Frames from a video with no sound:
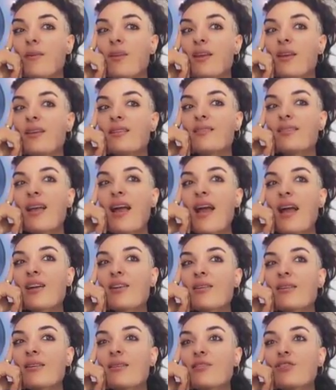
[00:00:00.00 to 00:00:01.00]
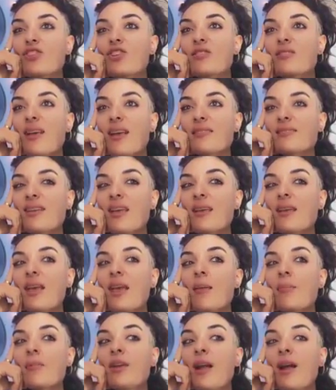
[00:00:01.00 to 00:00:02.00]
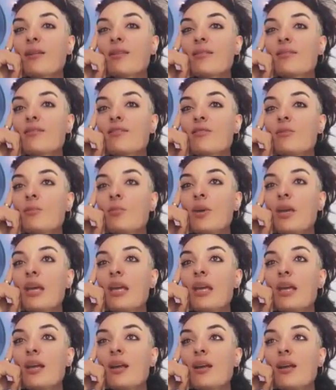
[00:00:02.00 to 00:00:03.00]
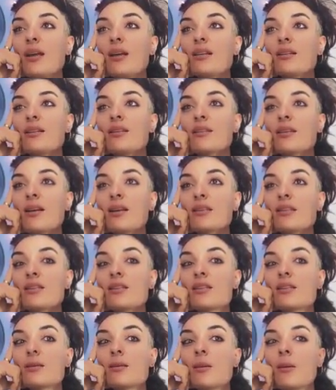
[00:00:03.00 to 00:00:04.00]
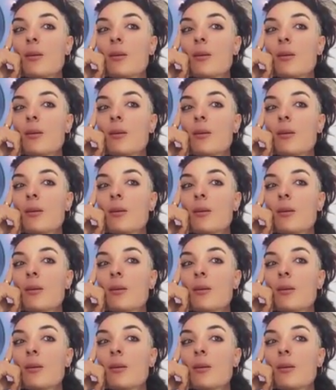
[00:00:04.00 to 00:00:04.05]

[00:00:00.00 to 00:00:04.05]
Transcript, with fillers: He's she's asking him not to be sus